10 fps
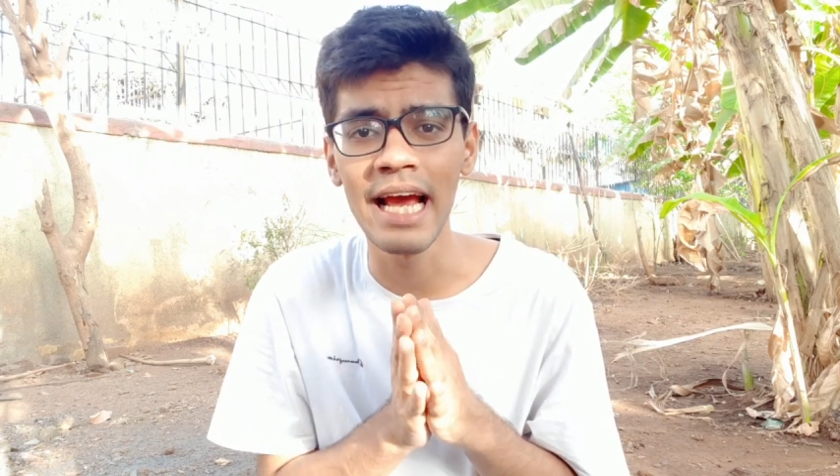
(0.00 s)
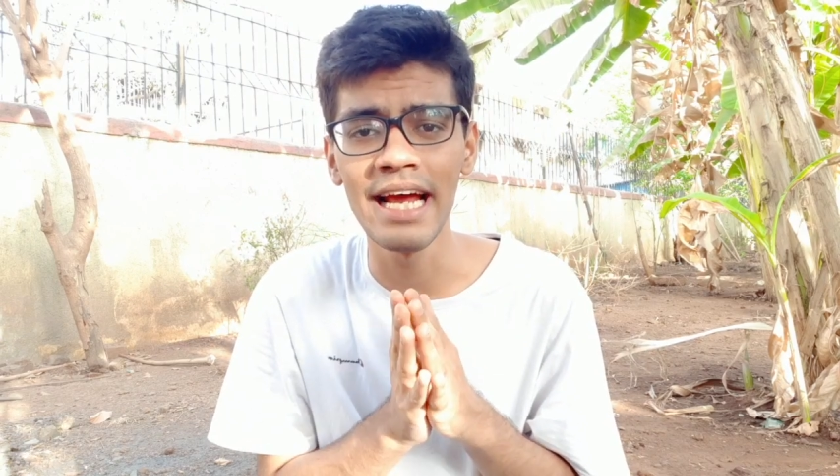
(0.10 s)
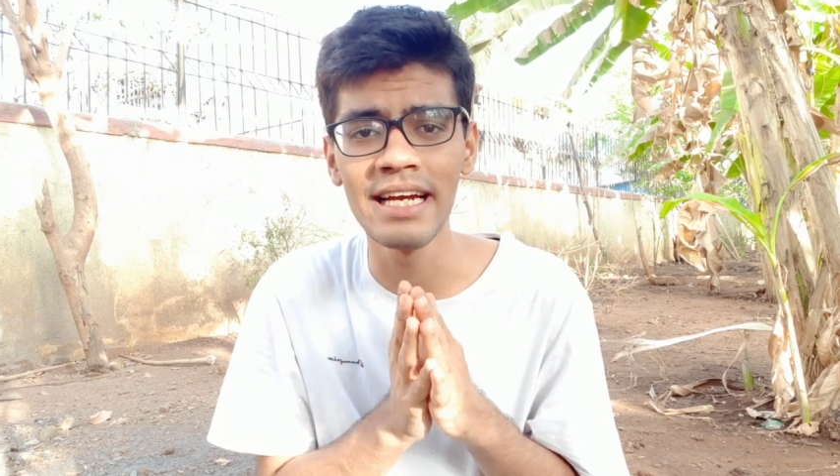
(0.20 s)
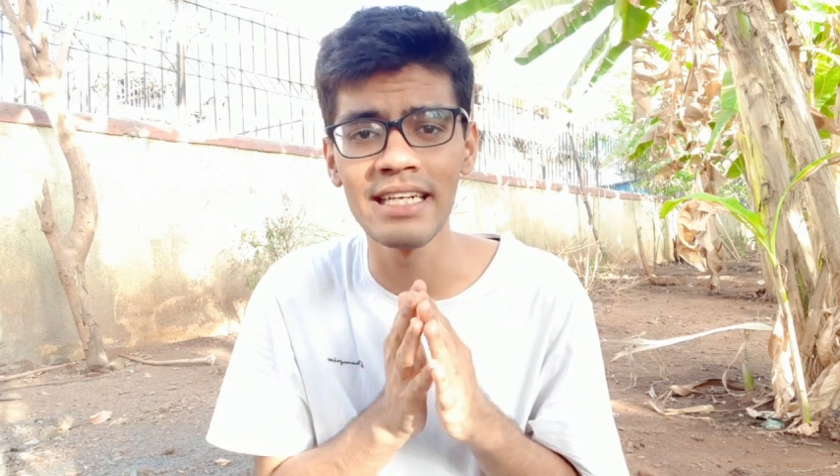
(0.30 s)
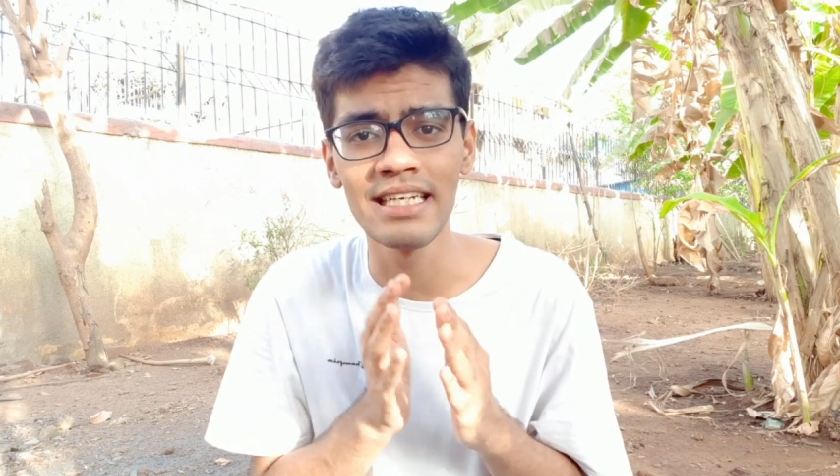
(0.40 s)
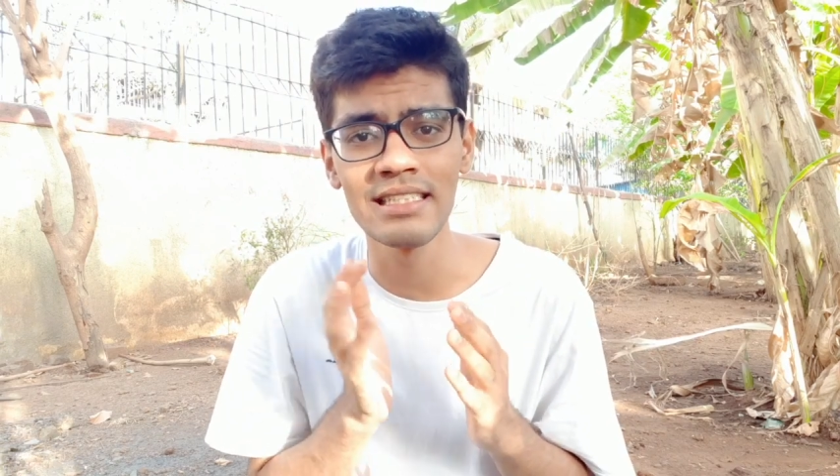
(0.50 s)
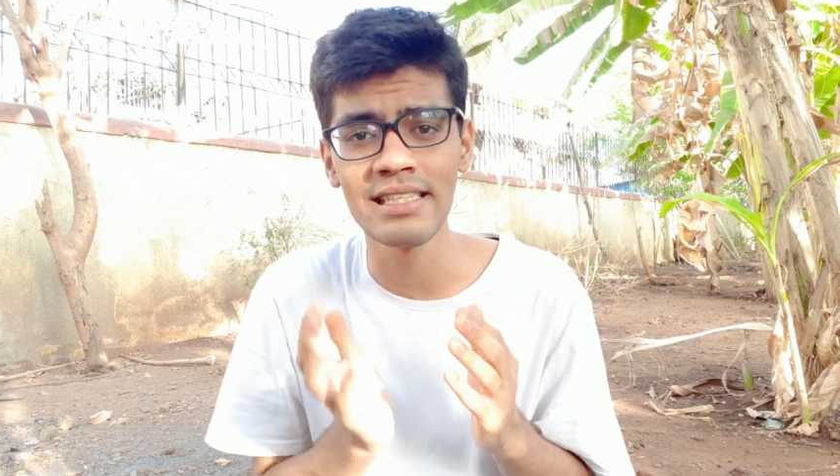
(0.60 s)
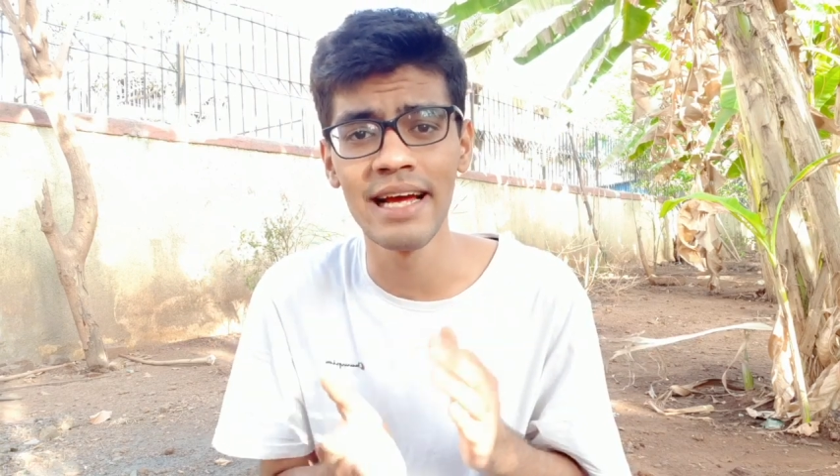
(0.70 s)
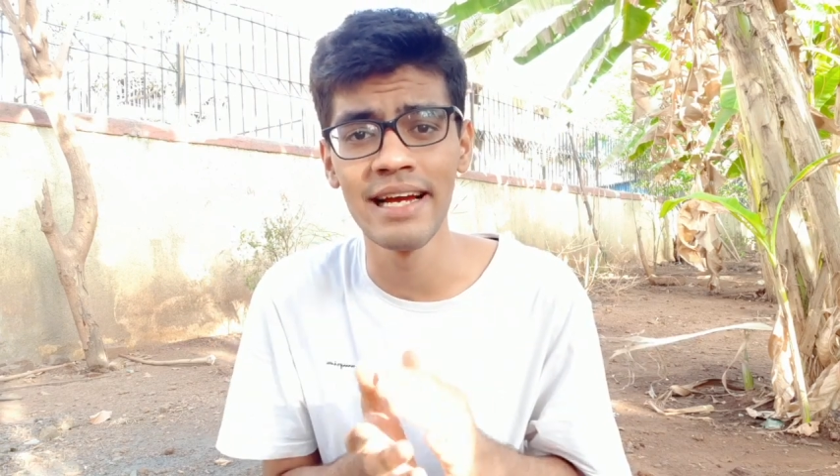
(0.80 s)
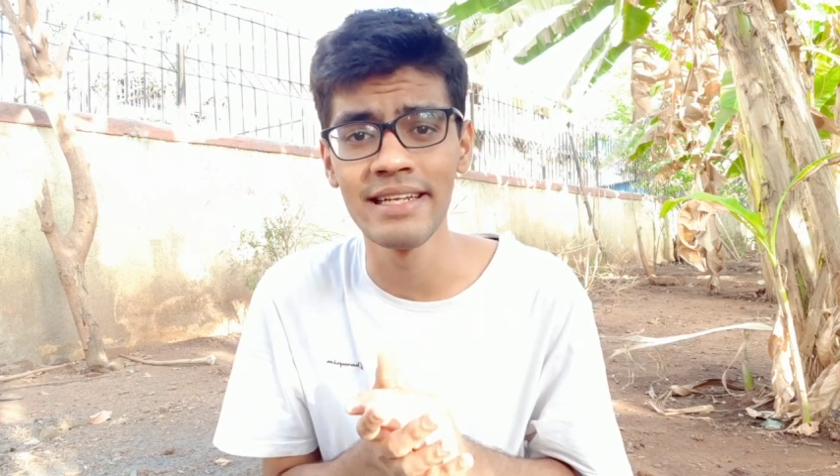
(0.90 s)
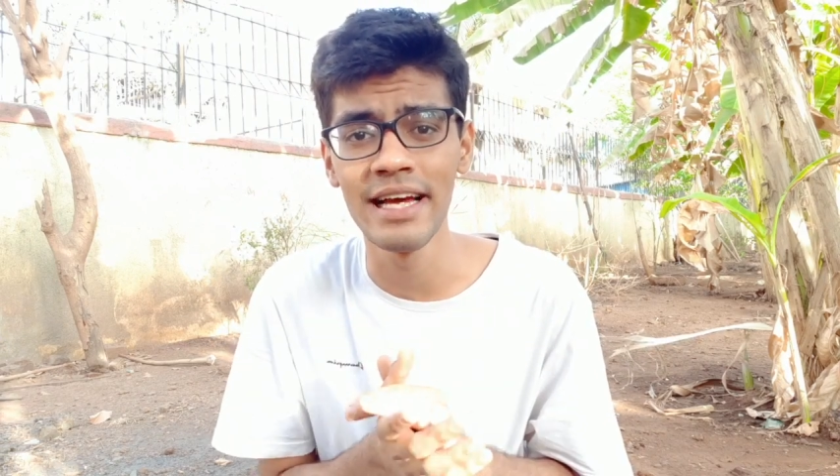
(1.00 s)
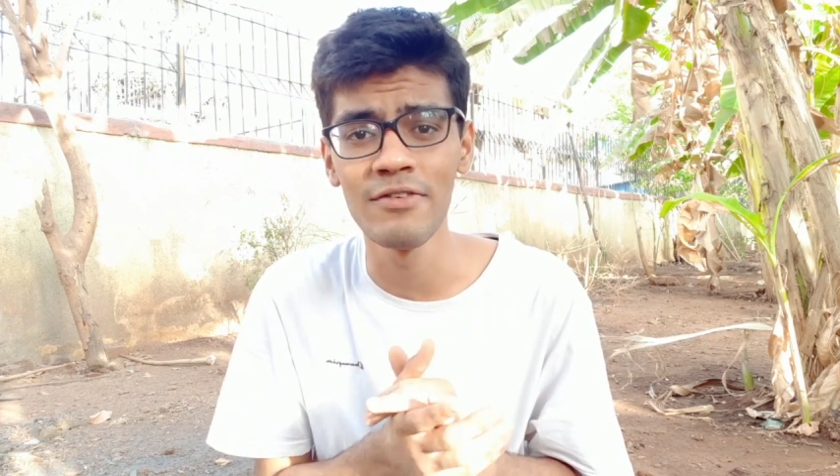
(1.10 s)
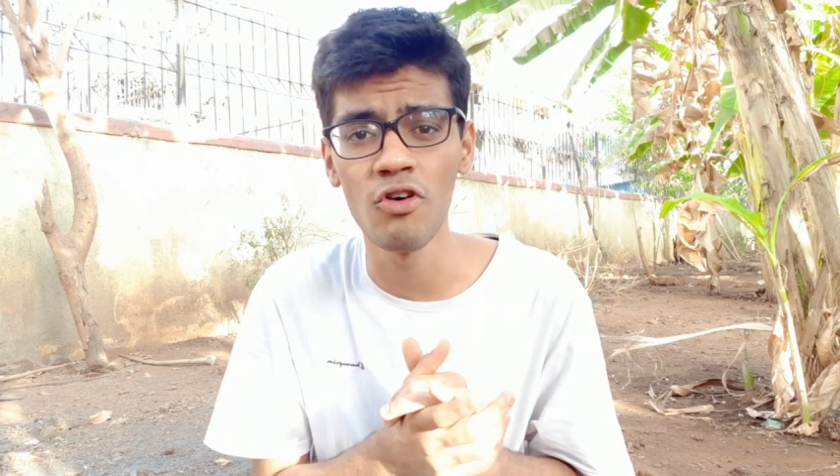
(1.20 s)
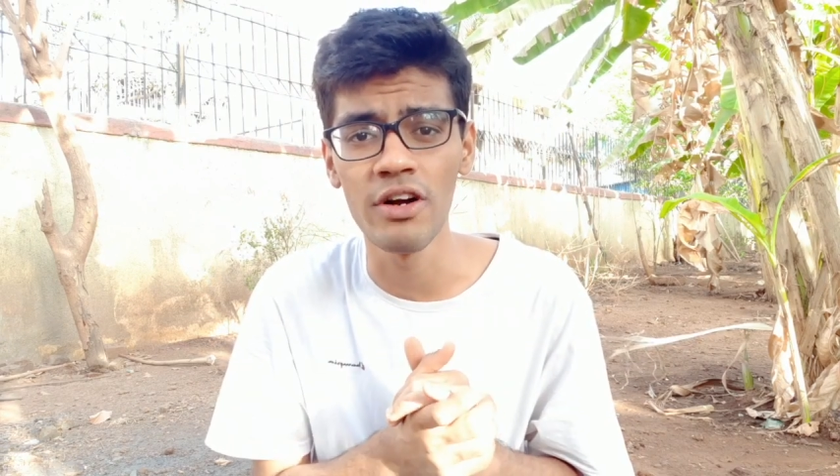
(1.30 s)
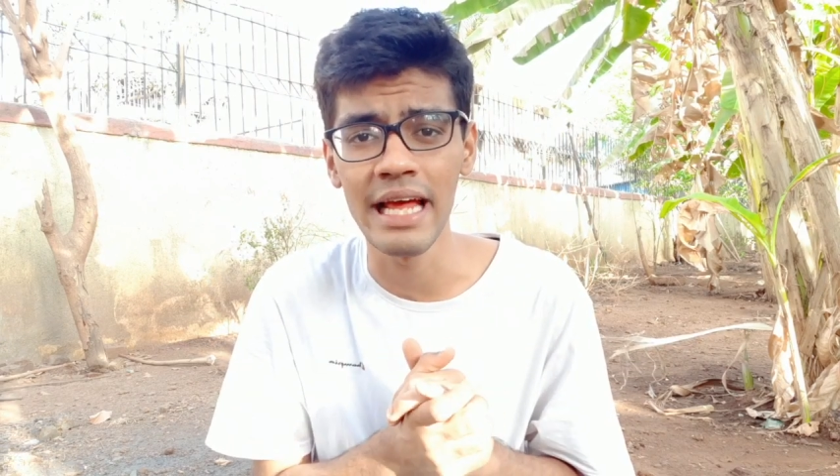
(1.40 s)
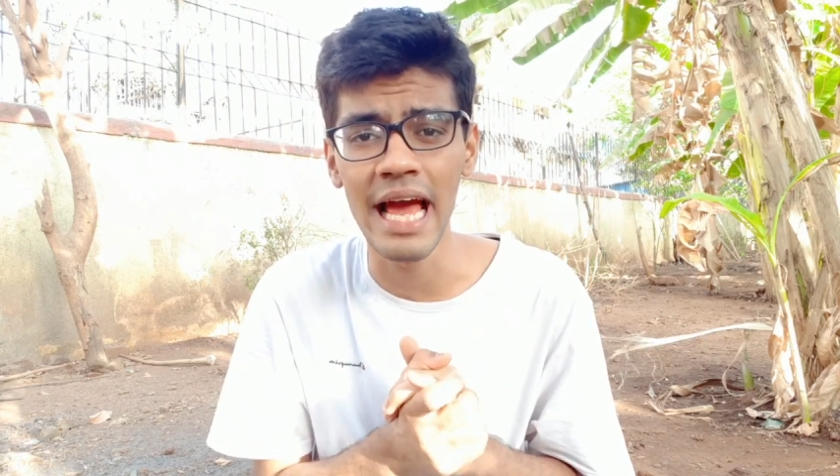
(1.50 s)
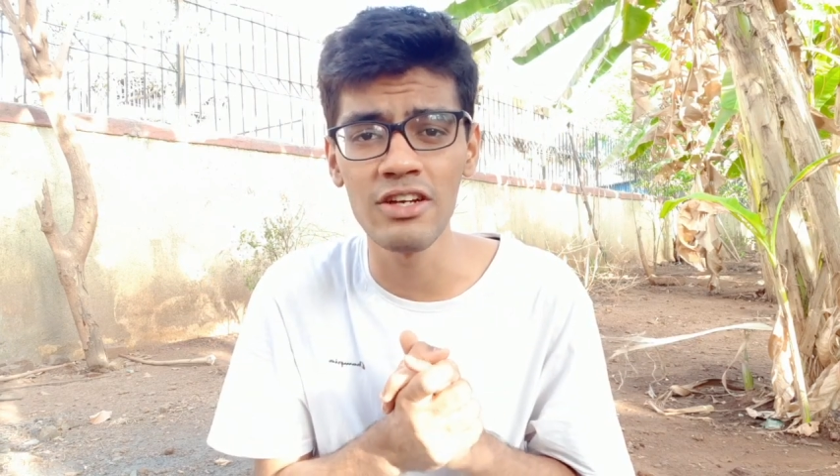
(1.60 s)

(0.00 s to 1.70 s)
can understand that what